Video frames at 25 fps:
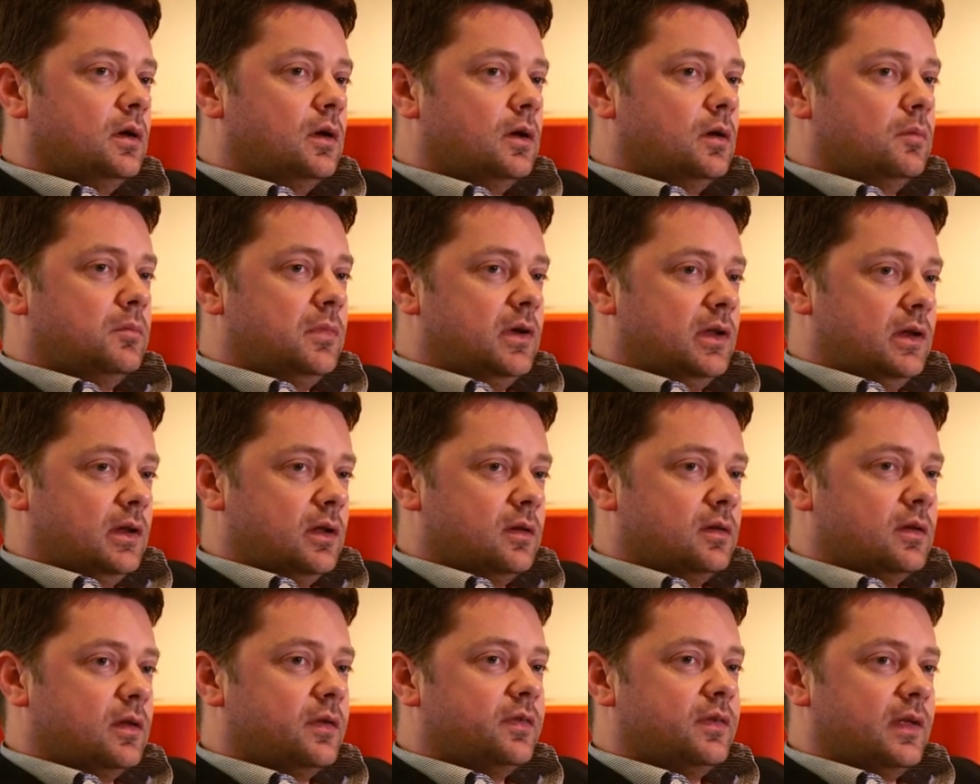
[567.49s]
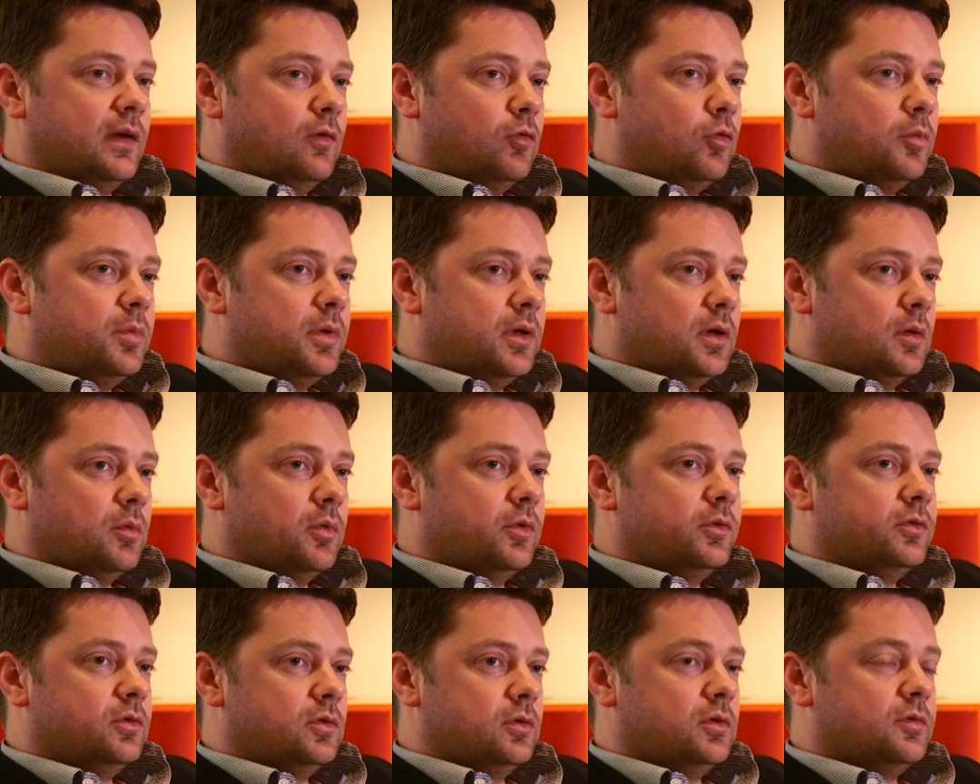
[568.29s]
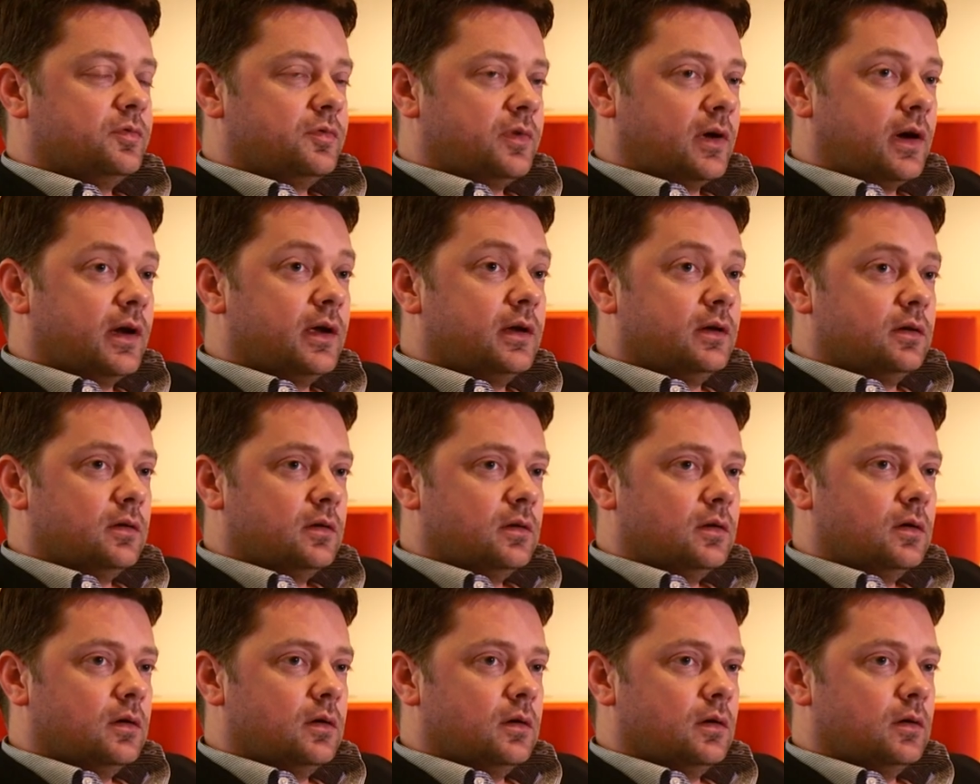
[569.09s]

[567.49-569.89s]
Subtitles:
meaning that they will be able to define